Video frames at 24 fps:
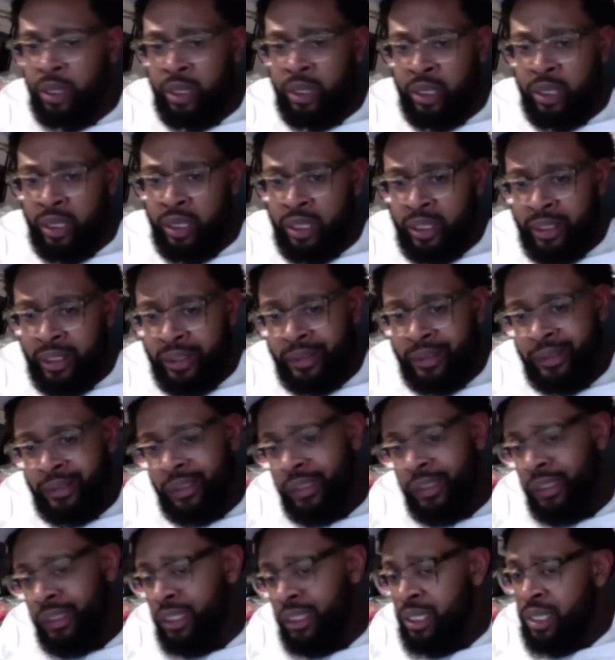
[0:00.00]
and
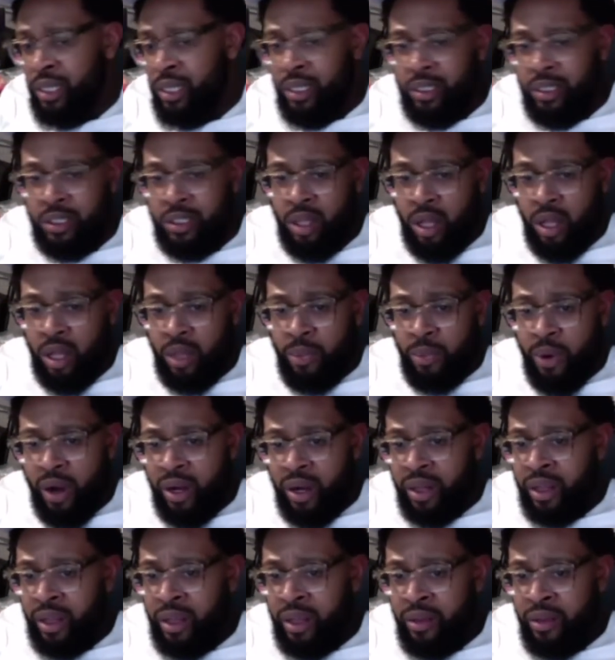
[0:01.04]
it's all a part
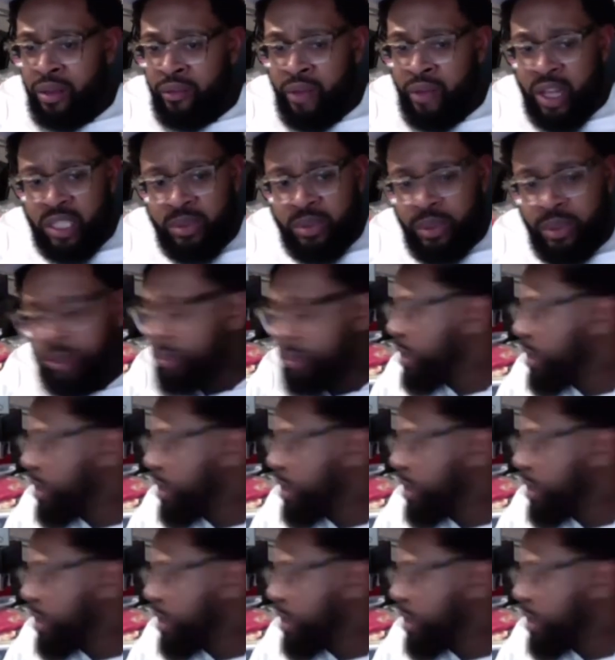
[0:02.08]
of the investment, man.